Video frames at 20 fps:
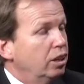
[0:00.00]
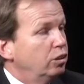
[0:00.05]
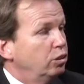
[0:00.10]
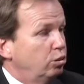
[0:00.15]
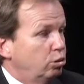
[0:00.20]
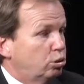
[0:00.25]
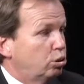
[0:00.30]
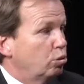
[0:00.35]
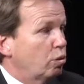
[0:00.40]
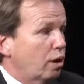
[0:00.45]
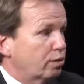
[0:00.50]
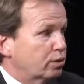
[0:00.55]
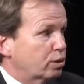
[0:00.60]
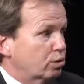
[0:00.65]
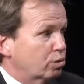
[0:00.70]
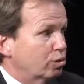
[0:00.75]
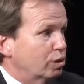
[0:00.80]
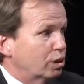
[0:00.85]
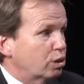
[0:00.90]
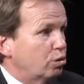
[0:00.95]
You do have to
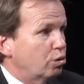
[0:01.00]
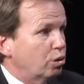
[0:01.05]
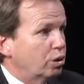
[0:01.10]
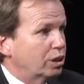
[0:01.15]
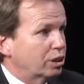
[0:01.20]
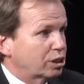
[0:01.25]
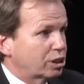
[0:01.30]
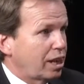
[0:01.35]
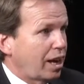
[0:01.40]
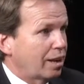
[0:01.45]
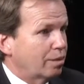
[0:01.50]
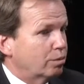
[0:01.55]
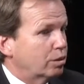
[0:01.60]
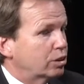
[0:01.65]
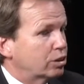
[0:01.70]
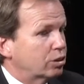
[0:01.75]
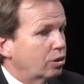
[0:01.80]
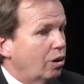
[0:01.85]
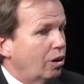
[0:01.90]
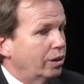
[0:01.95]
record
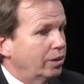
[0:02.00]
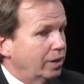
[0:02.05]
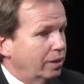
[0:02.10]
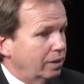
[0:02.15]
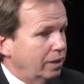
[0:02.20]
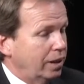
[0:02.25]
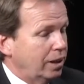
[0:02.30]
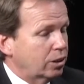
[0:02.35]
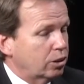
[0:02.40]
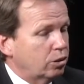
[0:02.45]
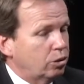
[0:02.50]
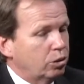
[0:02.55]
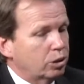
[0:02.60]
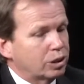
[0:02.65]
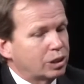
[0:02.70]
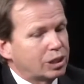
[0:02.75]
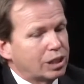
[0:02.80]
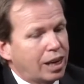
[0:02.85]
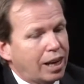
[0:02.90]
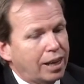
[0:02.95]
assignments on the land
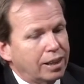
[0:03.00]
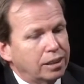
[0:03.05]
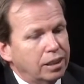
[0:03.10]
court side.